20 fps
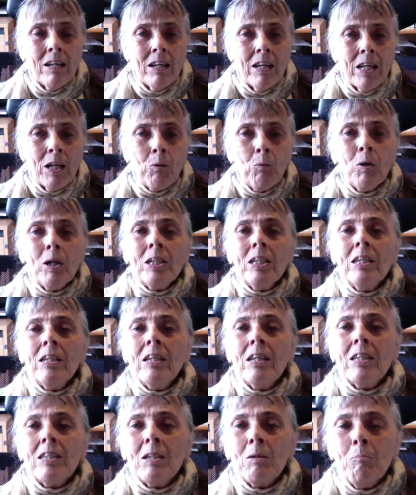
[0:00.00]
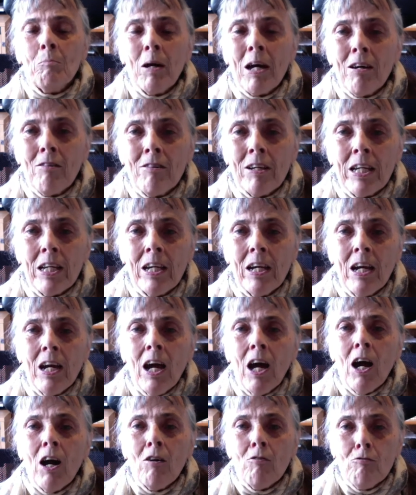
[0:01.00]
He wanted her to marry
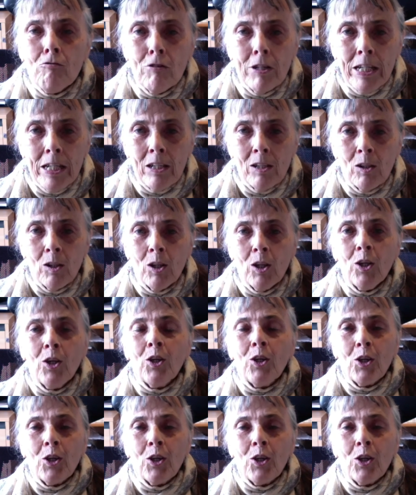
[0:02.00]
a real